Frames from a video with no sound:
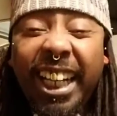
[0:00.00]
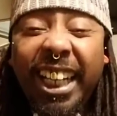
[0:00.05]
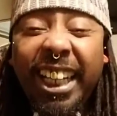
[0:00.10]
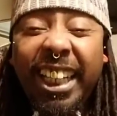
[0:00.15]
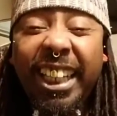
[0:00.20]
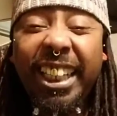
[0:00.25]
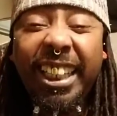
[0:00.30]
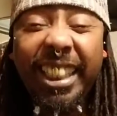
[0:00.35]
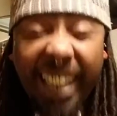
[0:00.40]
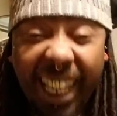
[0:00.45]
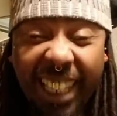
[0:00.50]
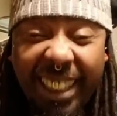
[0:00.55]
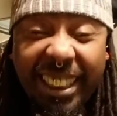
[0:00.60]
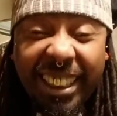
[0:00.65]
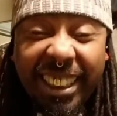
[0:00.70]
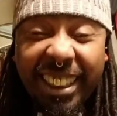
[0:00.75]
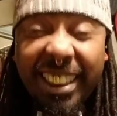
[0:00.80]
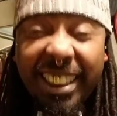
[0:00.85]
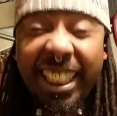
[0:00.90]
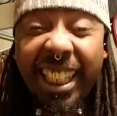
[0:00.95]

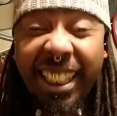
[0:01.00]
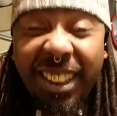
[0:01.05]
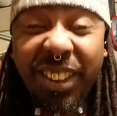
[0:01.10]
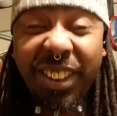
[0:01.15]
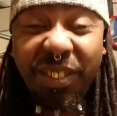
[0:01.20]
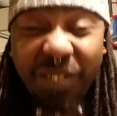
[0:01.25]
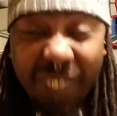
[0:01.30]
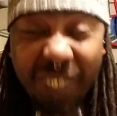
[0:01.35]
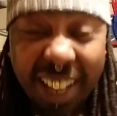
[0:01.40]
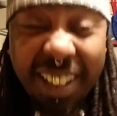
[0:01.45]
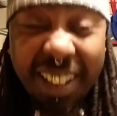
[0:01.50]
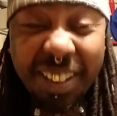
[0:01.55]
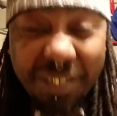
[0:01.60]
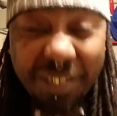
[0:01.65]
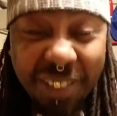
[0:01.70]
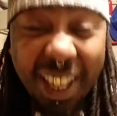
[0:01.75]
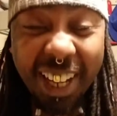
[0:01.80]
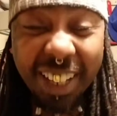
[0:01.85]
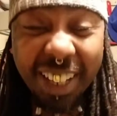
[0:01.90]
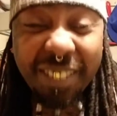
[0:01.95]
Yes, that is very,
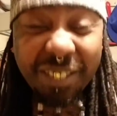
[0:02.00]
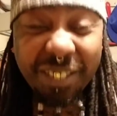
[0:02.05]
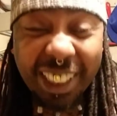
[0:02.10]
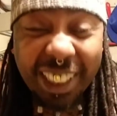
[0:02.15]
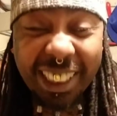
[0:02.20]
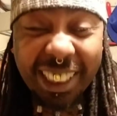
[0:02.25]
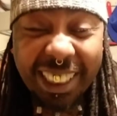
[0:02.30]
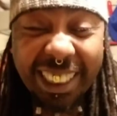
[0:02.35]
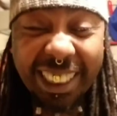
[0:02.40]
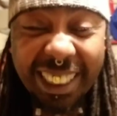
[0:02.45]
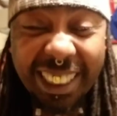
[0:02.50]
very funny.